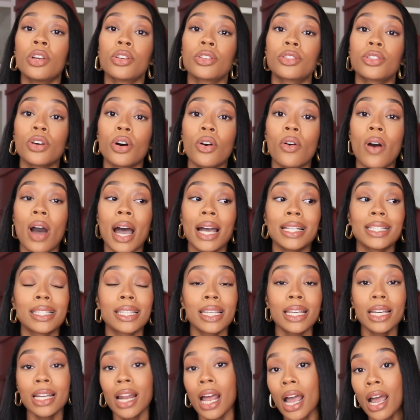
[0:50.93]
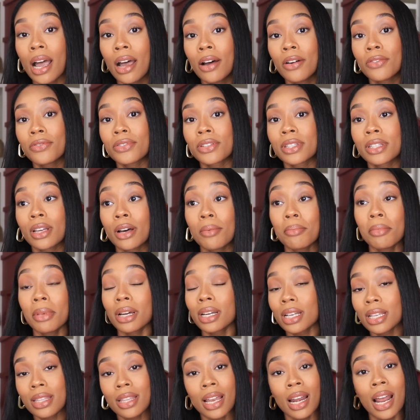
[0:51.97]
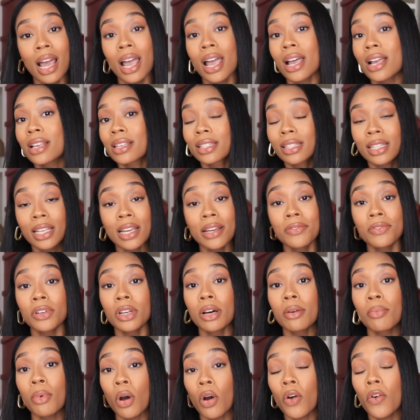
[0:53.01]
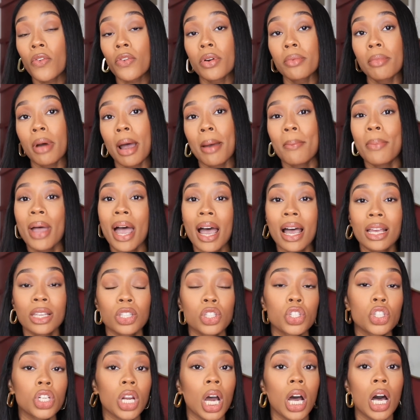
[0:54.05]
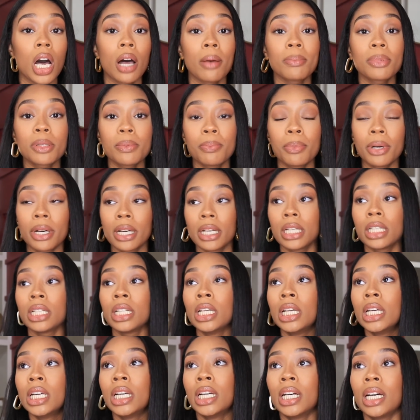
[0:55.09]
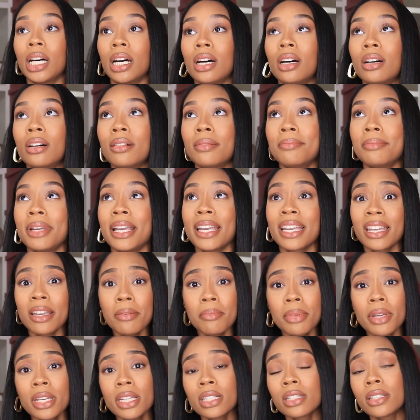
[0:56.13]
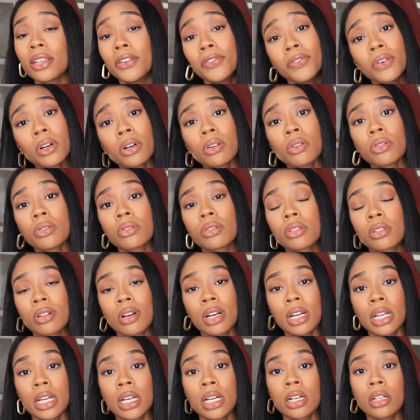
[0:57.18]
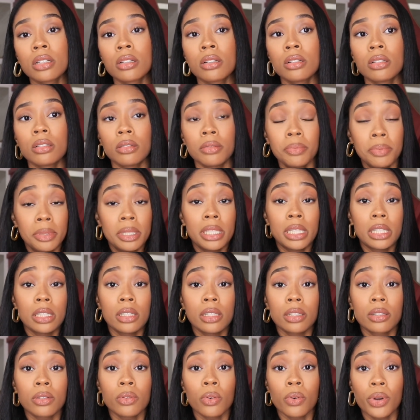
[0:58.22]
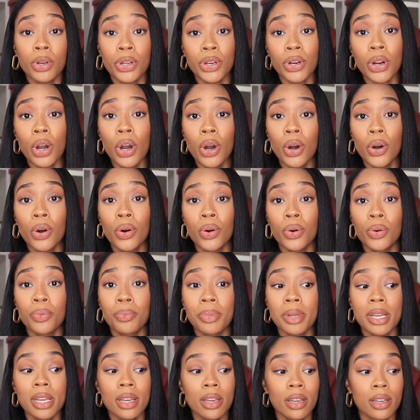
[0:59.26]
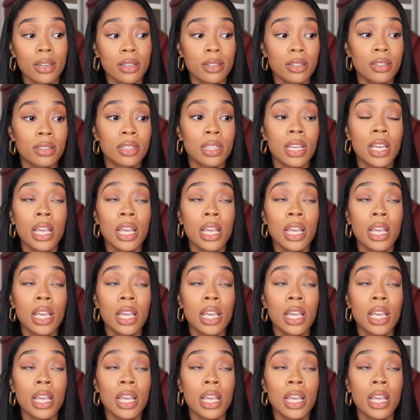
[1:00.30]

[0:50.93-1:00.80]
So I did have some money that I had saved up over my past jobs, but it can be difficult starting a business on your own because